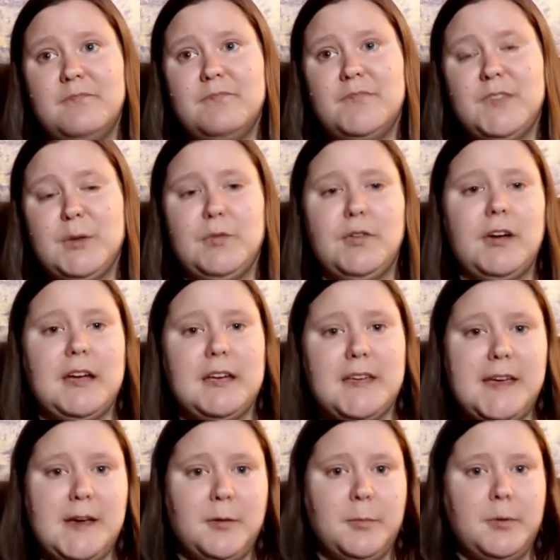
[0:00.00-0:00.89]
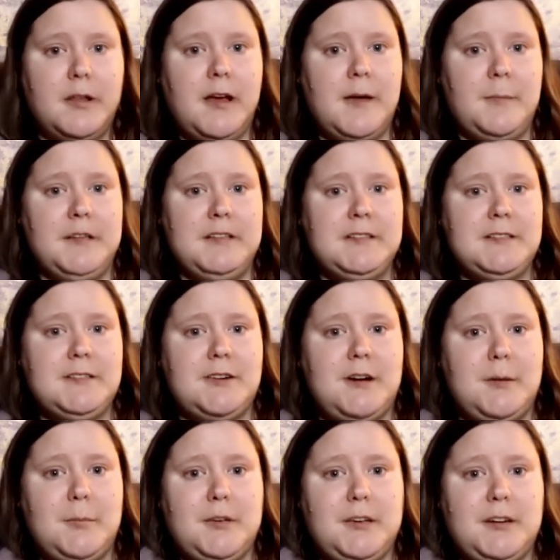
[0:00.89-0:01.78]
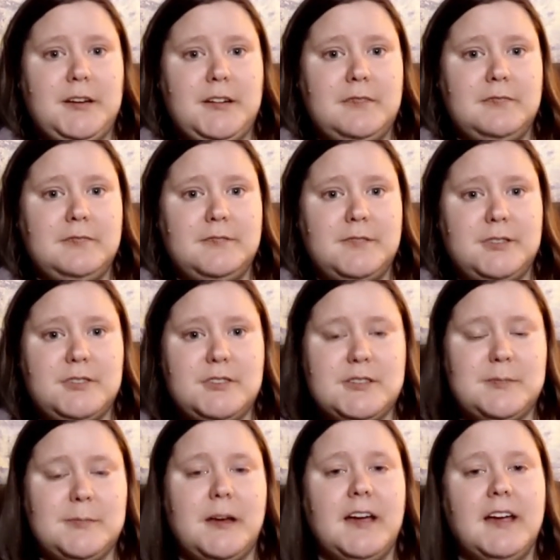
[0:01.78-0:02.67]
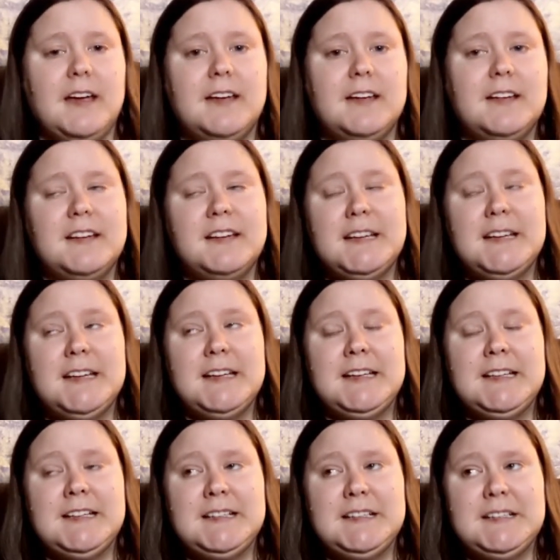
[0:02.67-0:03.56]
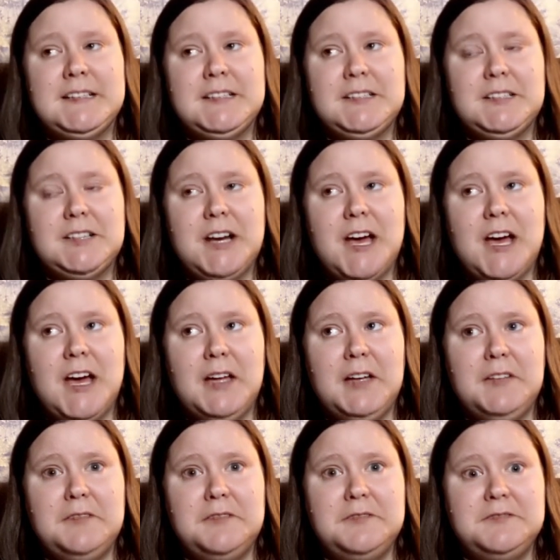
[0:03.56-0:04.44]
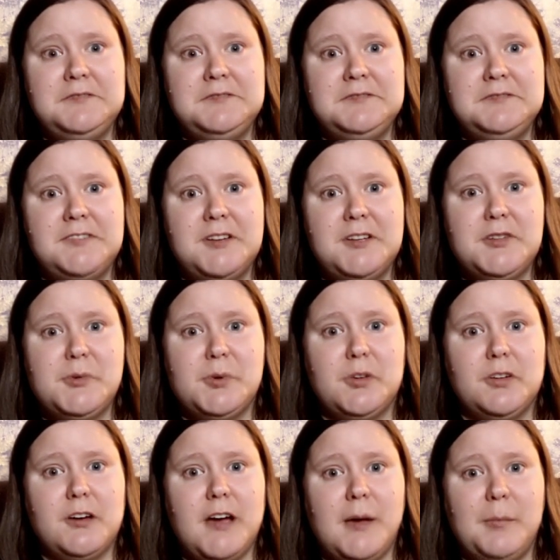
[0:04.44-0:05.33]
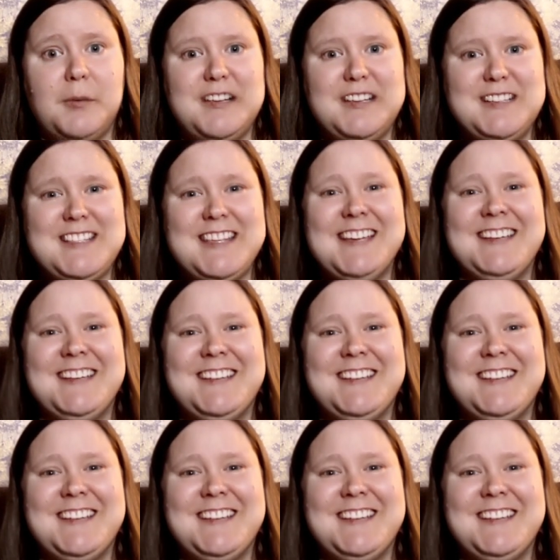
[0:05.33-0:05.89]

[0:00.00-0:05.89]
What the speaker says: Don't forget Cale Plamann's are up here. They're just my non-visual copies.